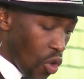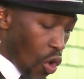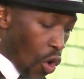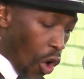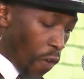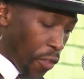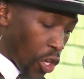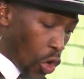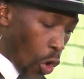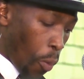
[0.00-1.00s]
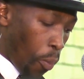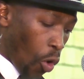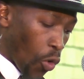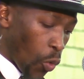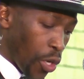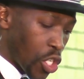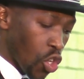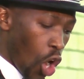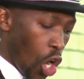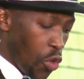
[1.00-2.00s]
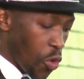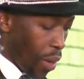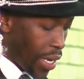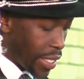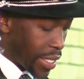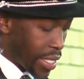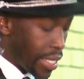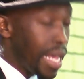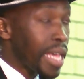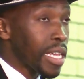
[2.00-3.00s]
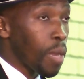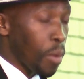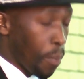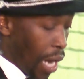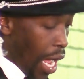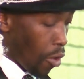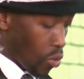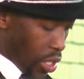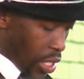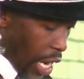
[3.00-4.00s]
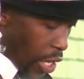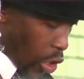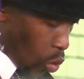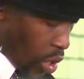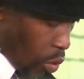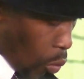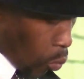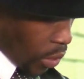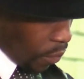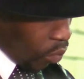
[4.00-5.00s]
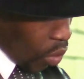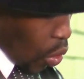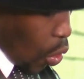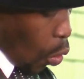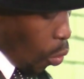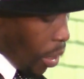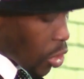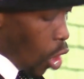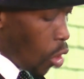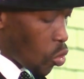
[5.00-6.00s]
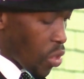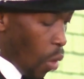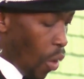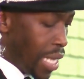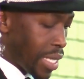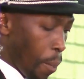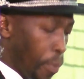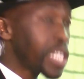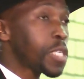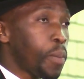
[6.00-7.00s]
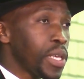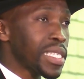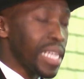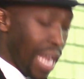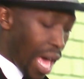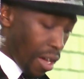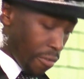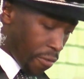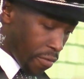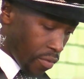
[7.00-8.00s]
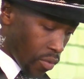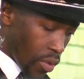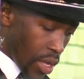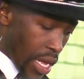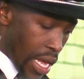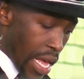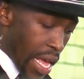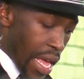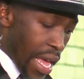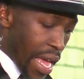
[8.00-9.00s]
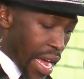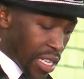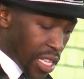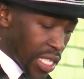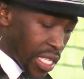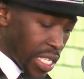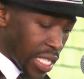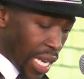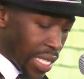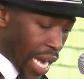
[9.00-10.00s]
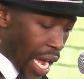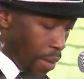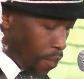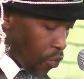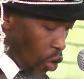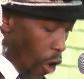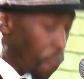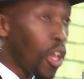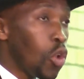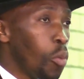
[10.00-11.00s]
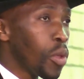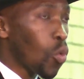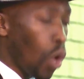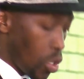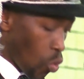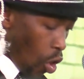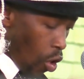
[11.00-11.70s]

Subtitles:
of the globe on which all humanity can be proud." I close the quote. We must go to the world and preach peace and love. At this critical time of the looming World War